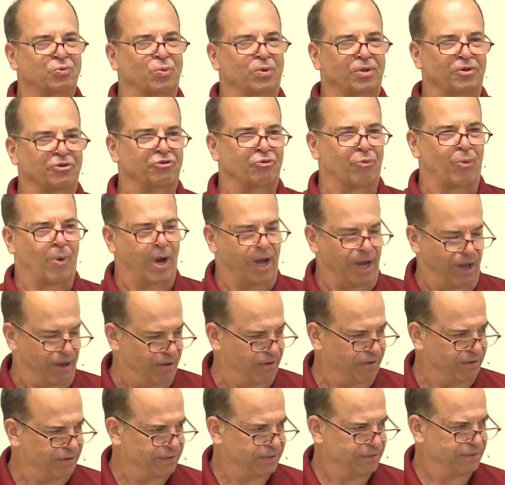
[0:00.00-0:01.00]
will
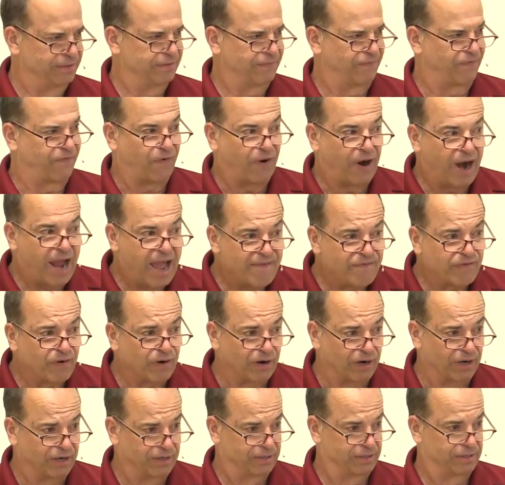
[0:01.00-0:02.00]
dwell
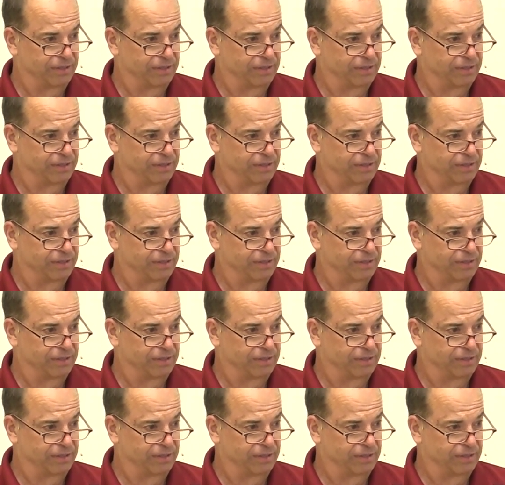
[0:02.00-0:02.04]
forever.